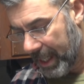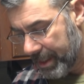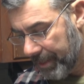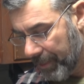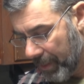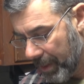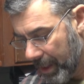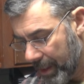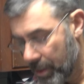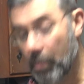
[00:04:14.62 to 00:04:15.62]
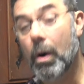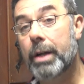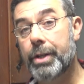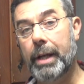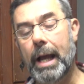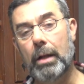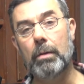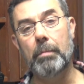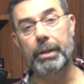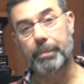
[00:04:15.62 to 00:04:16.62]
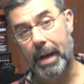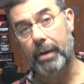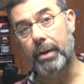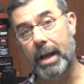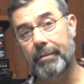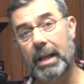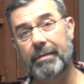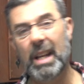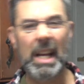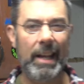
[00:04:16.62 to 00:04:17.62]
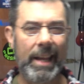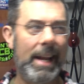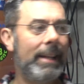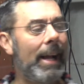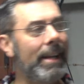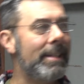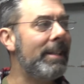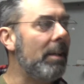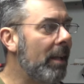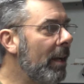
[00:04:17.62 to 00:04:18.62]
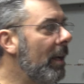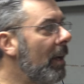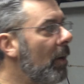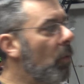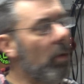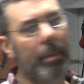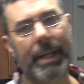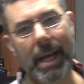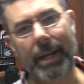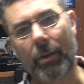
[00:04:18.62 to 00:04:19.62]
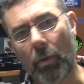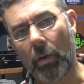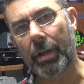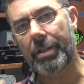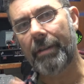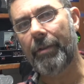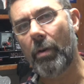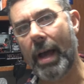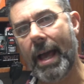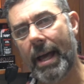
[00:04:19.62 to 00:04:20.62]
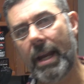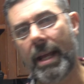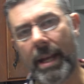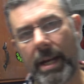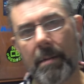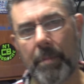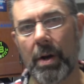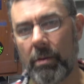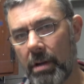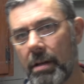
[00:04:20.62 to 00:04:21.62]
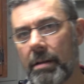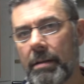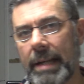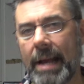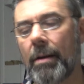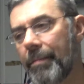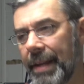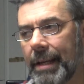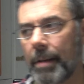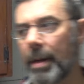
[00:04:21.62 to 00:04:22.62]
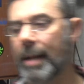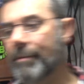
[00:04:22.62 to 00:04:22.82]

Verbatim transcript: I guess, if you're into watching how much battery you have left. And I, I could see where it would be kind of cool because if you had it in a boat, now I'm thinking I might